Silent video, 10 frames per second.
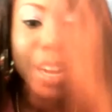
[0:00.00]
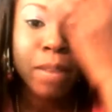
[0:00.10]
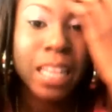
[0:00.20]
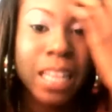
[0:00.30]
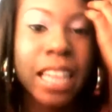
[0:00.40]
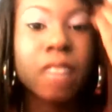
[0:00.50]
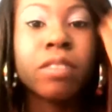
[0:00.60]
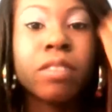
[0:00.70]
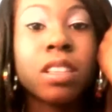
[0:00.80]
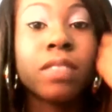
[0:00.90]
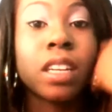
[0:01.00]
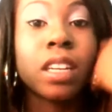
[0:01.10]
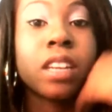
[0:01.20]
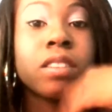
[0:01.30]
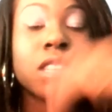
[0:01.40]
out my lighting for these
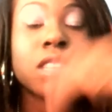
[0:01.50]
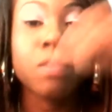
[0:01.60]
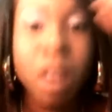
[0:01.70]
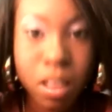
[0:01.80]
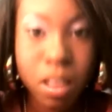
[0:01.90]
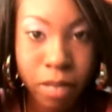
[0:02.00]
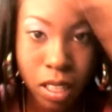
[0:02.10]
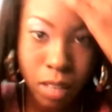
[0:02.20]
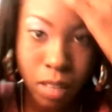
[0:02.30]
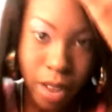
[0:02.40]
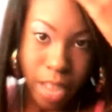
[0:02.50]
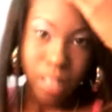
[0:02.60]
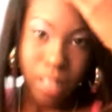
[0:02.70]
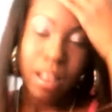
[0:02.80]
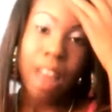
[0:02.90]
videos. That's part of the reason why
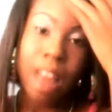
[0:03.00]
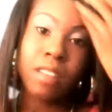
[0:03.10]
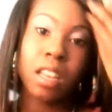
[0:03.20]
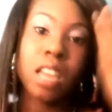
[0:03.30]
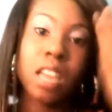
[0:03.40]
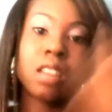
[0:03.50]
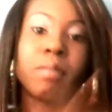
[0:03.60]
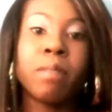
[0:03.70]
I still haven't like